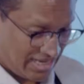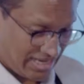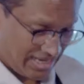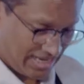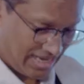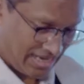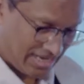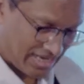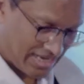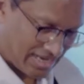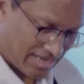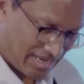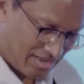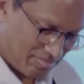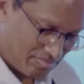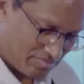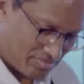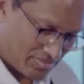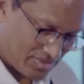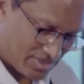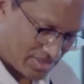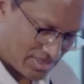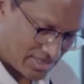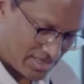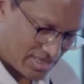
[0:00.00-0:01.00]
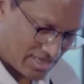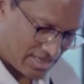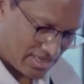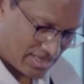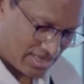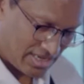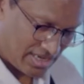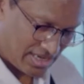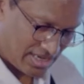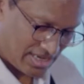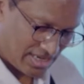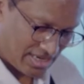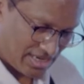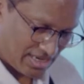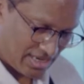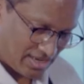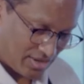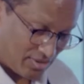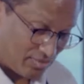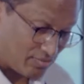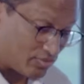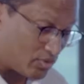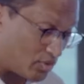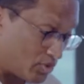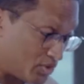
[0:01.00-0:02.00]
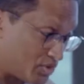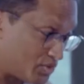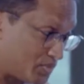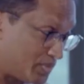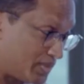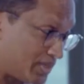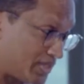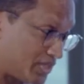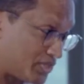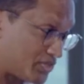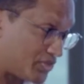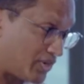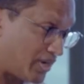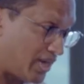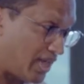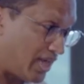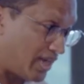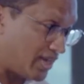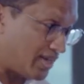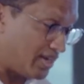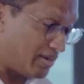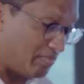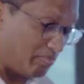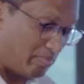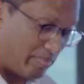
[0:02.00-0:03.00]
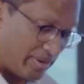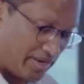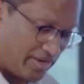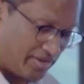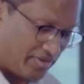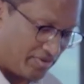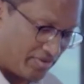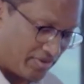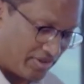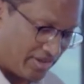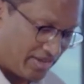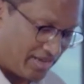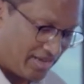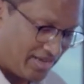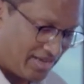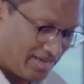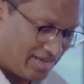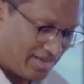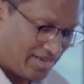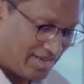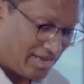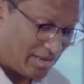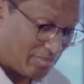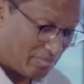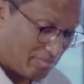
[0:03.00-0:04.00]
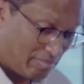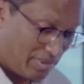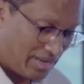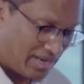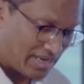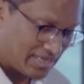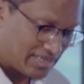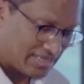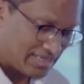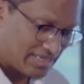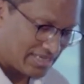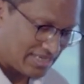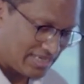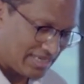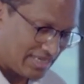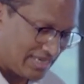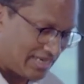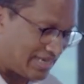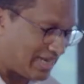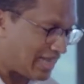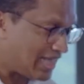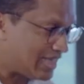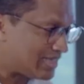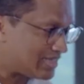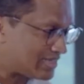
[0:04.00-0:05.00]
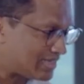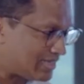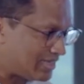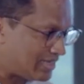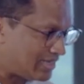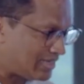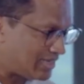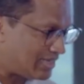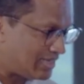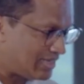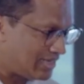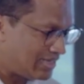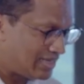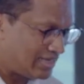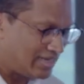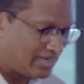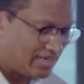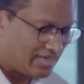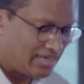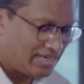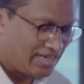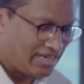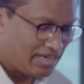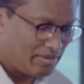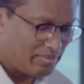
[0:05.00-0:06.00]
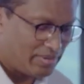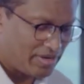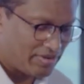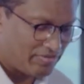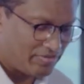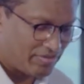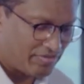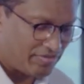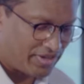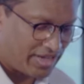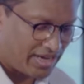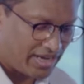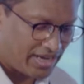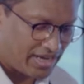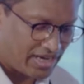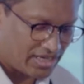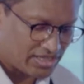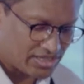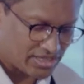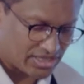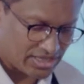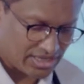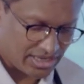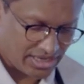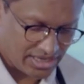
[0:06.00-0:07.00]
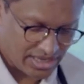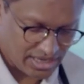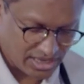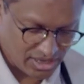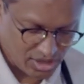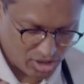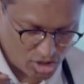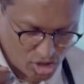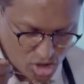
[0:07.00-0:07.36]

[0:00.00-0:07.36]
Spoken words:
it comes, of course, with a Sri Lankan pedigree, but it has a little bit of a variation here.